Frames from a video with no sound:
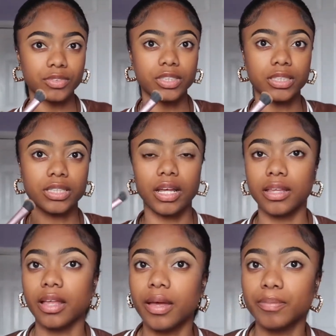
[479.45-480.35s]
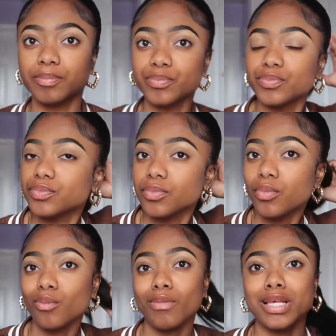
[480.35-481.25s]
just like that.
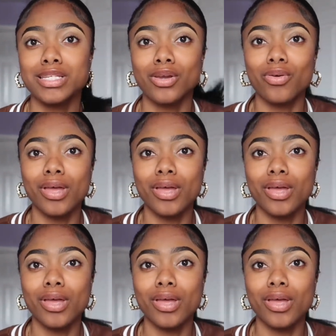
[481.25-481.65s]
So I know